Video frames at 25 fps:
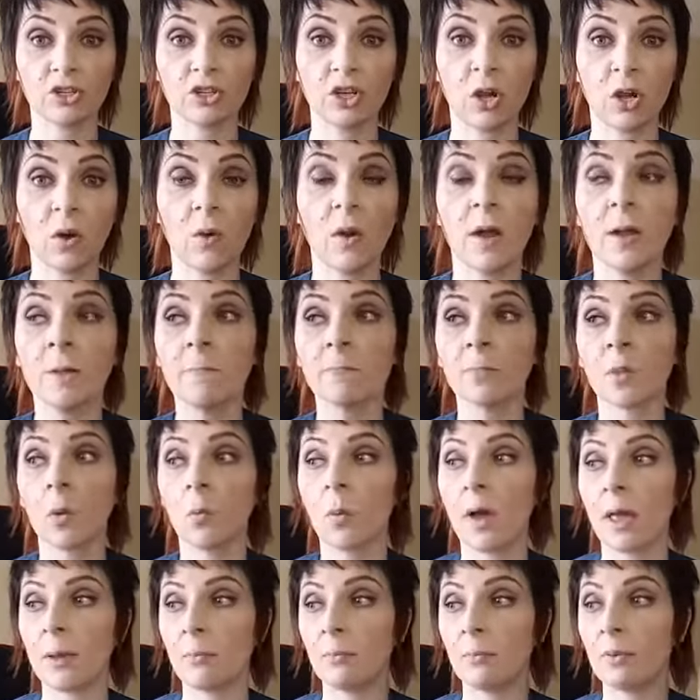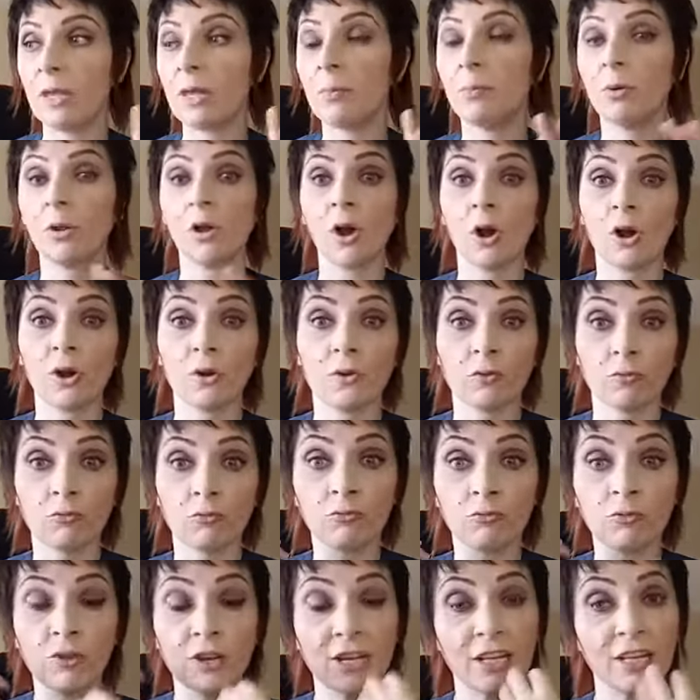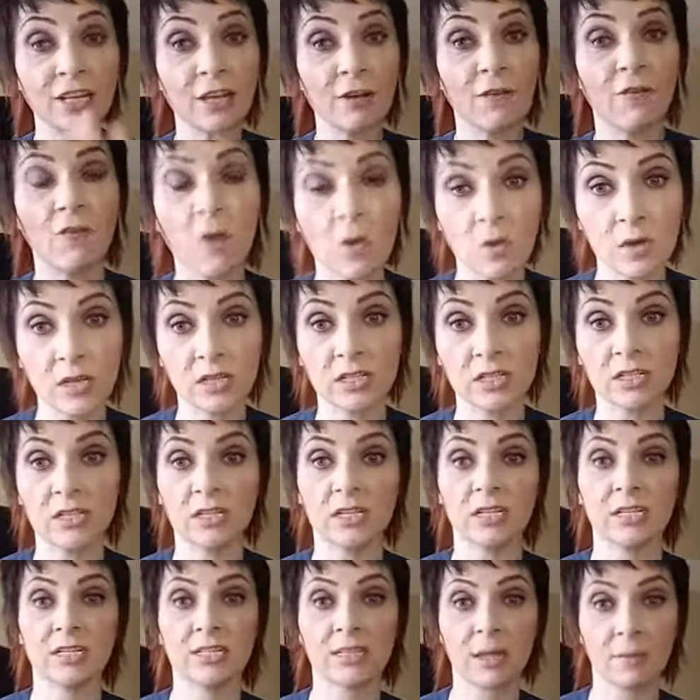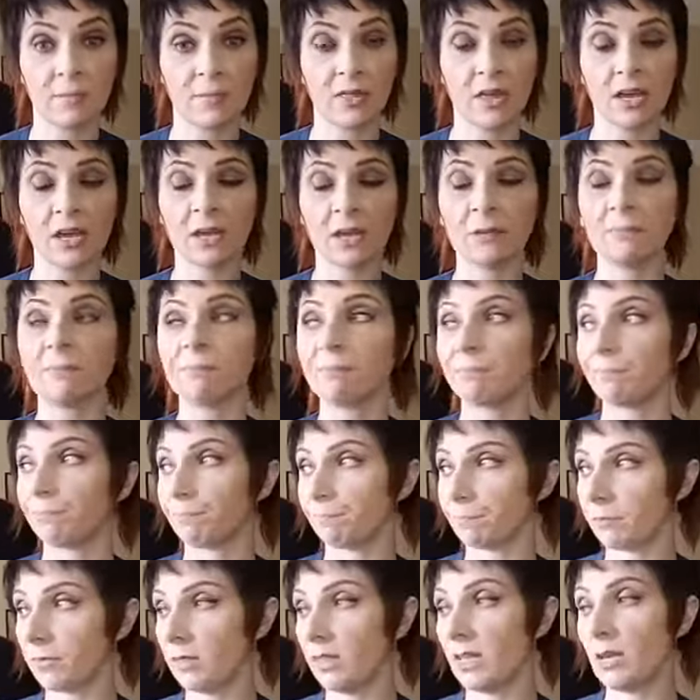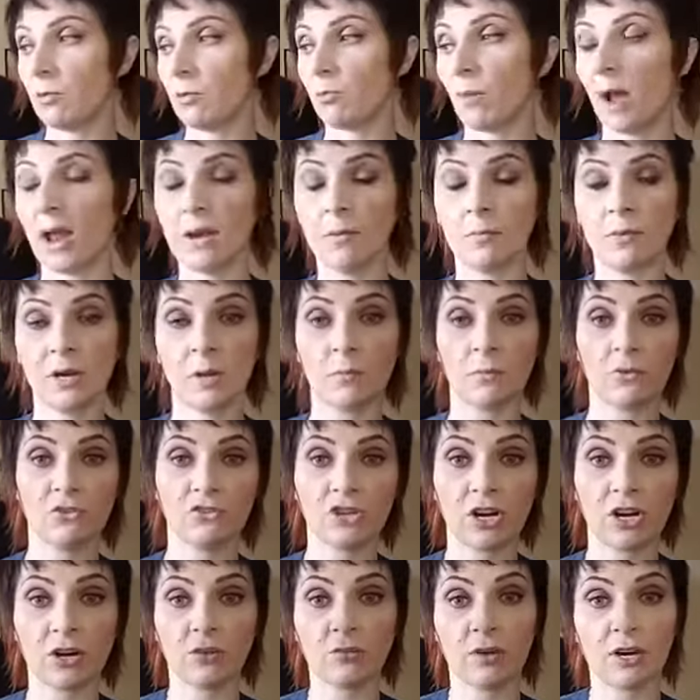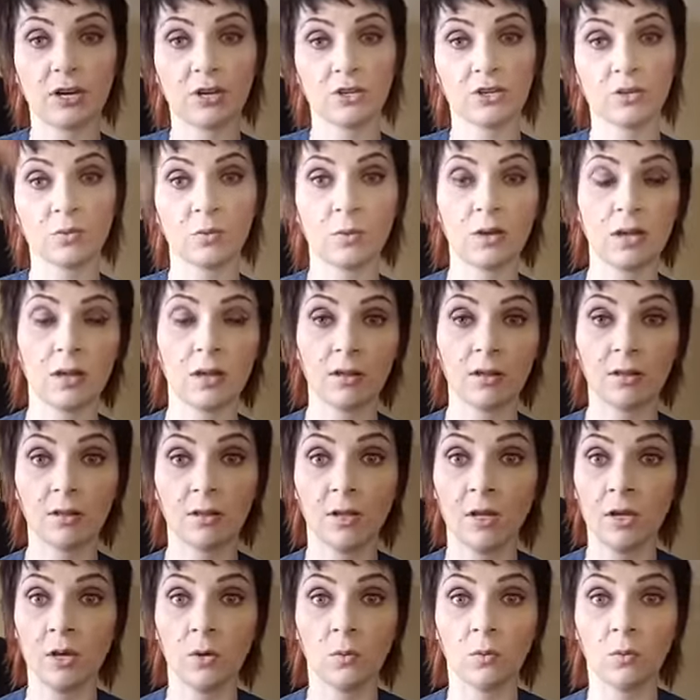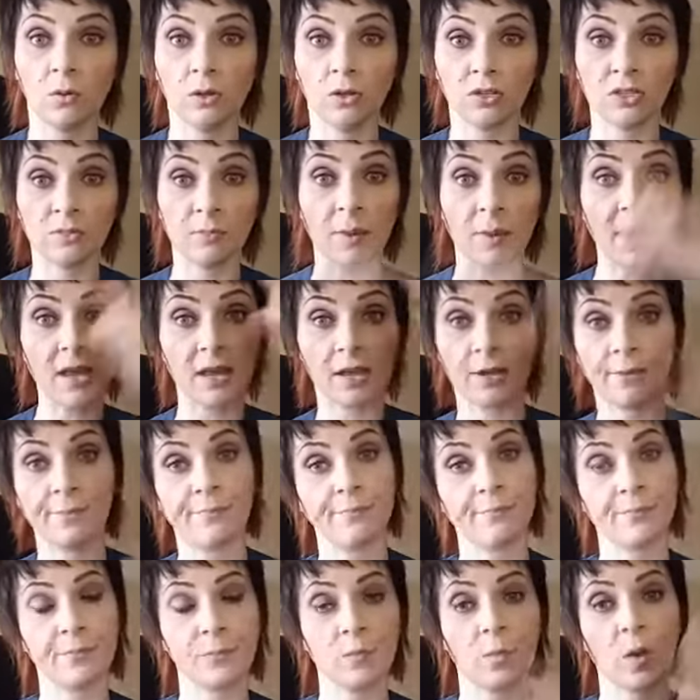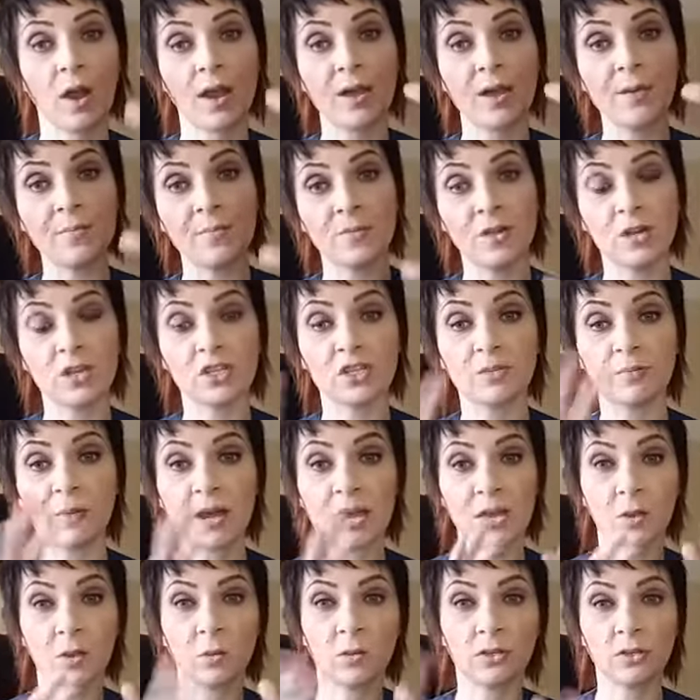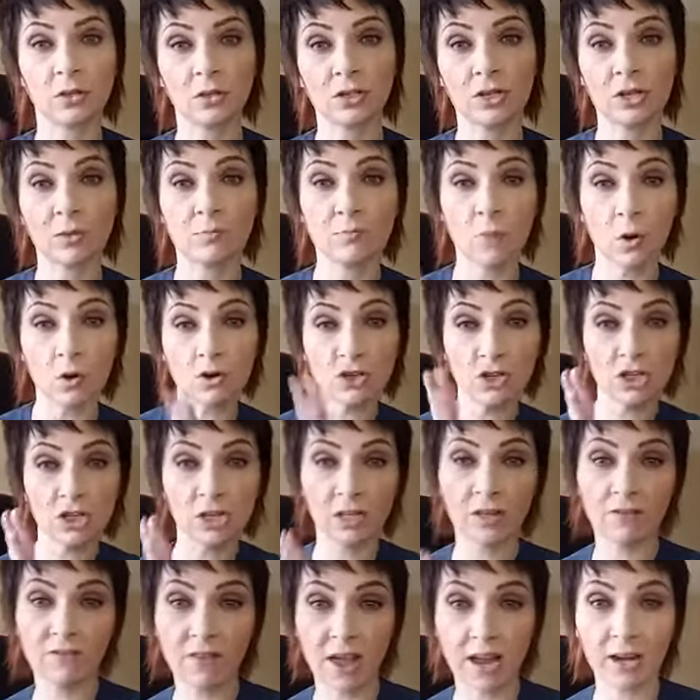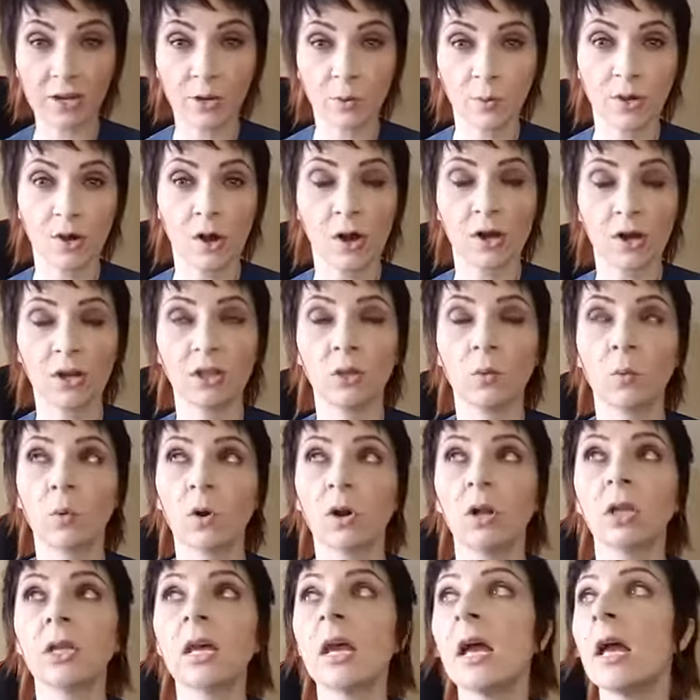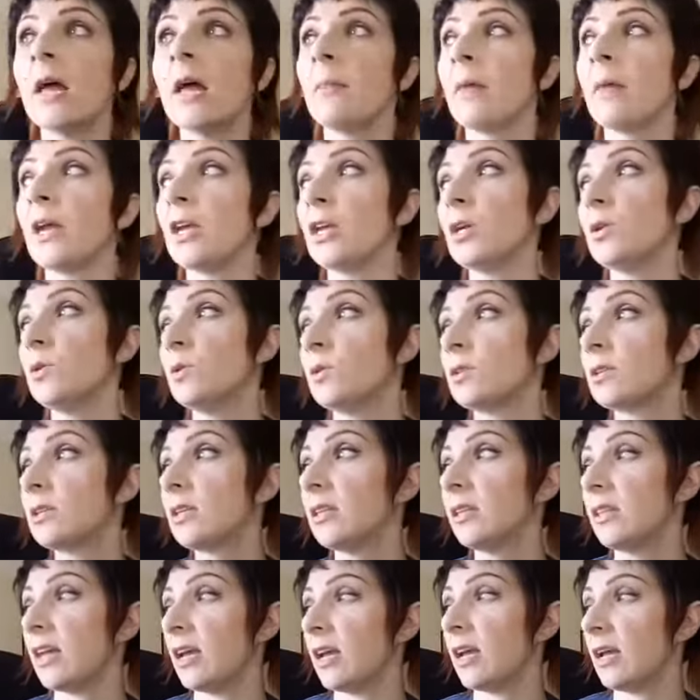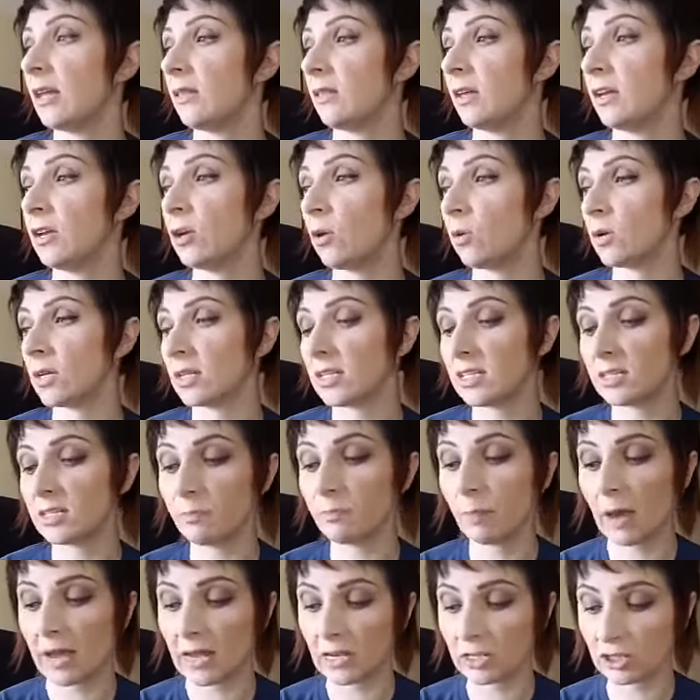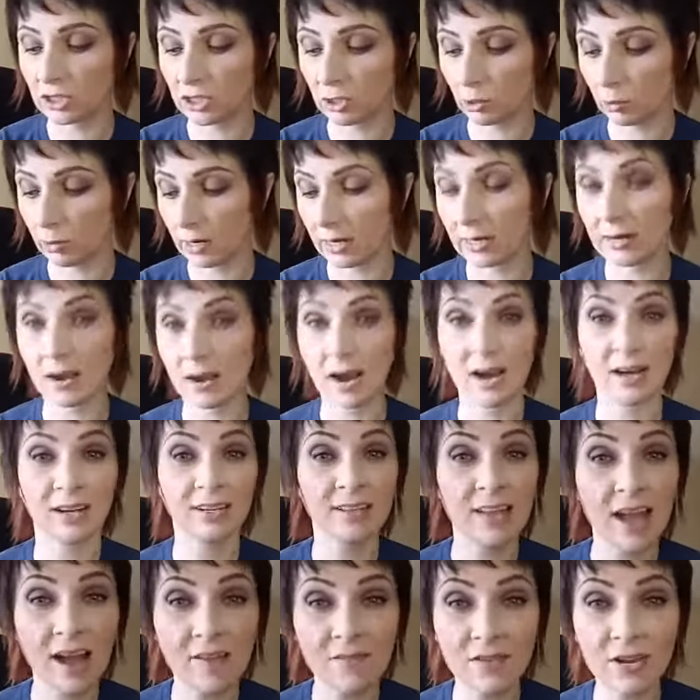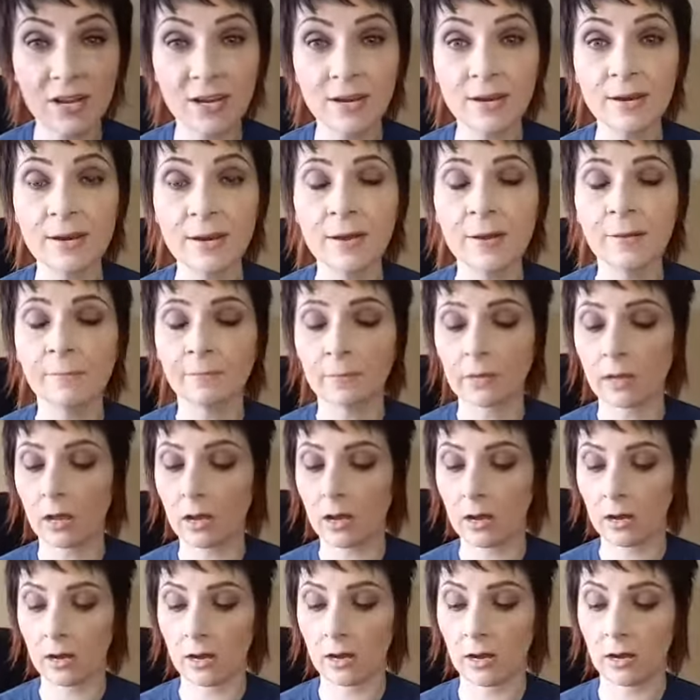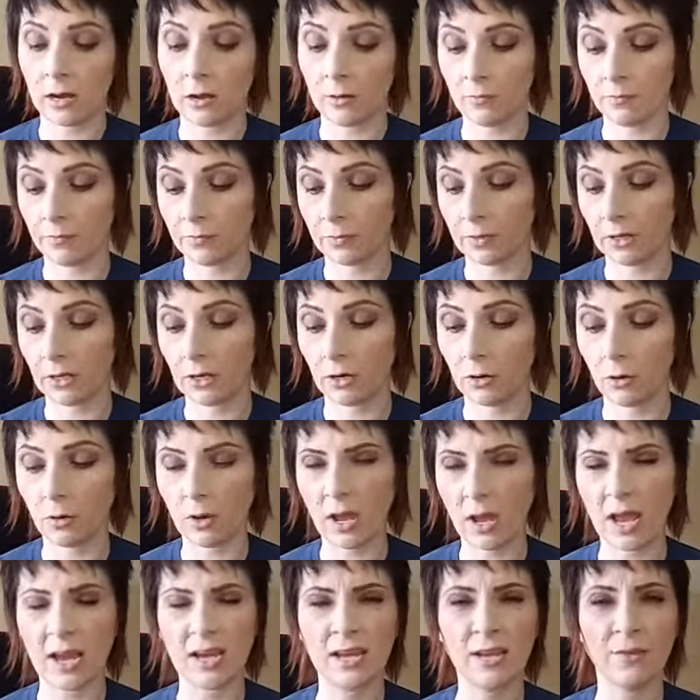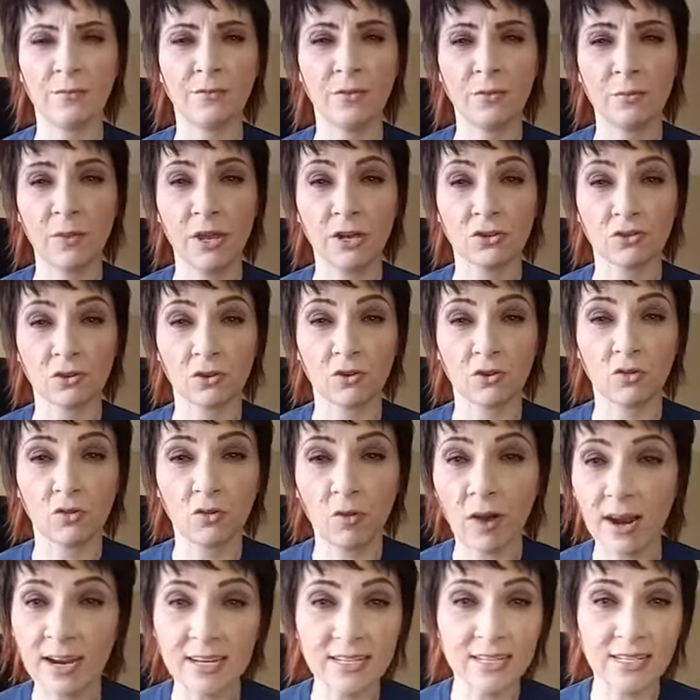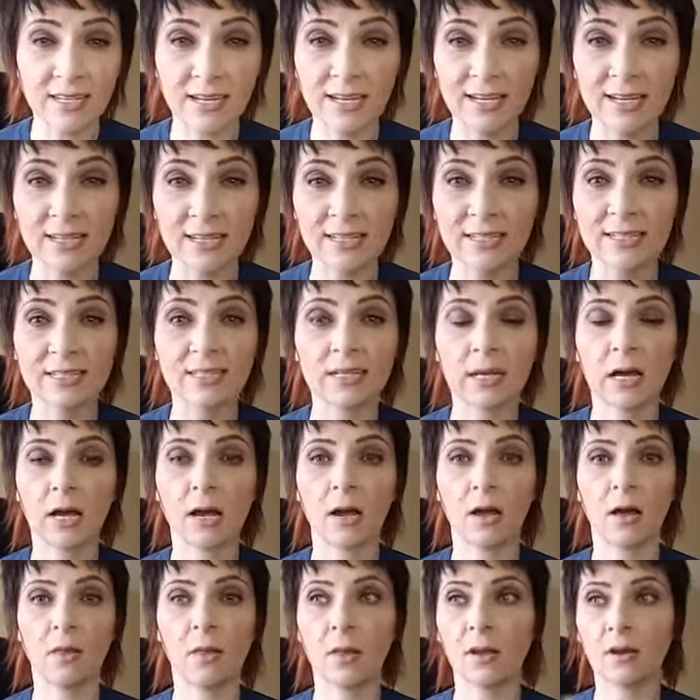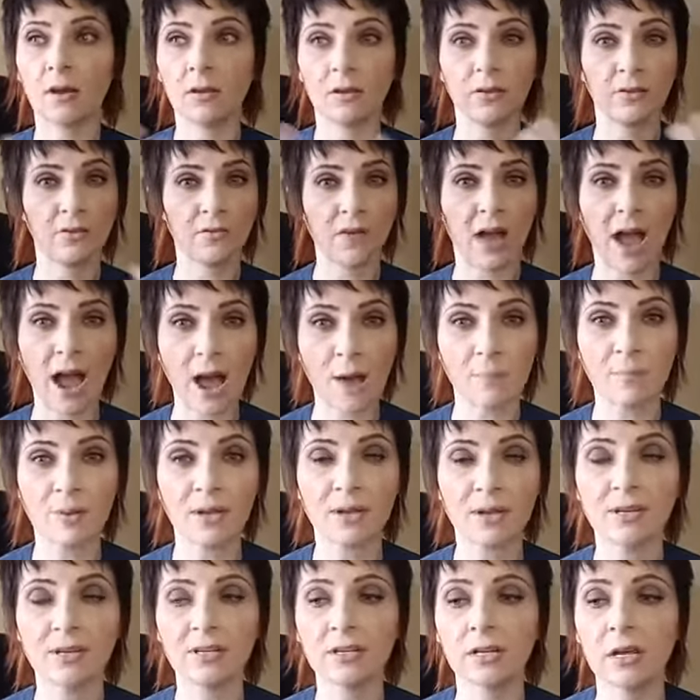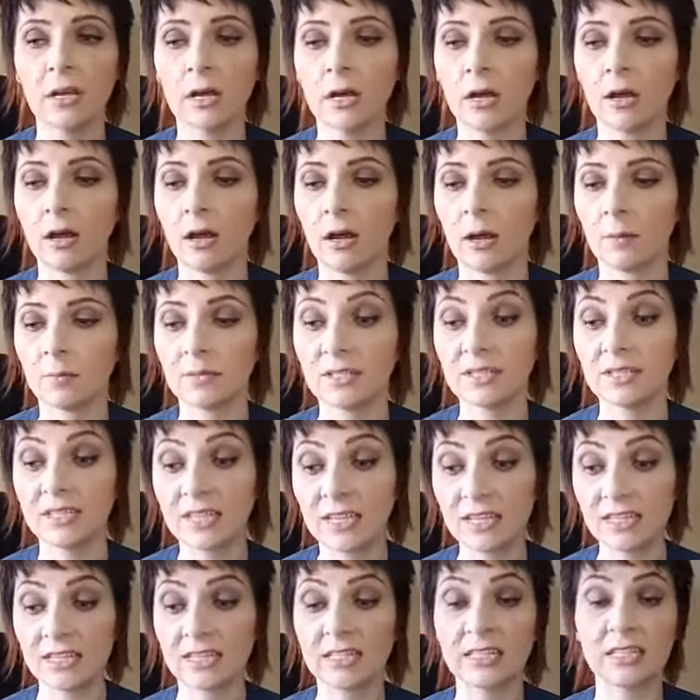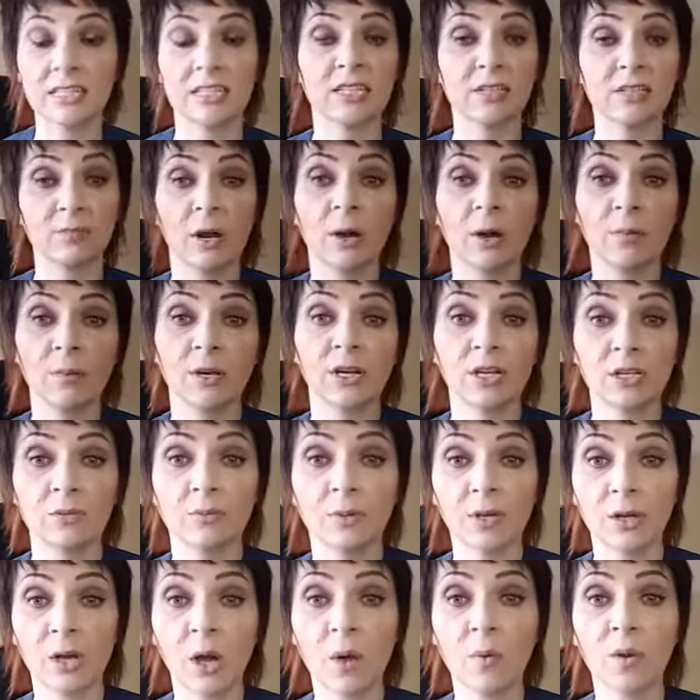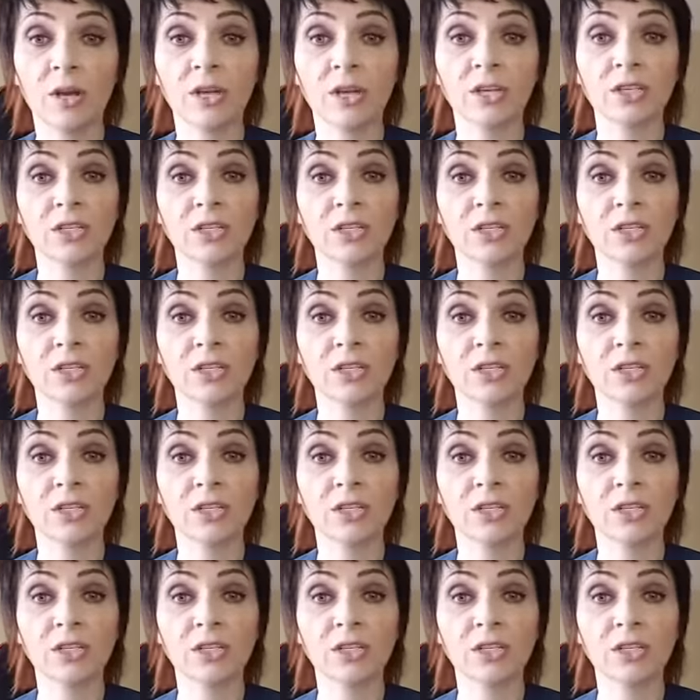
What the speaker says: So when people are really focused into something, the random number generators will spike. Right? They'll spike when there's an emotional event going on in the world. They noticed spikes during 9/11, any of the major crises that have happened since this experiment has been going.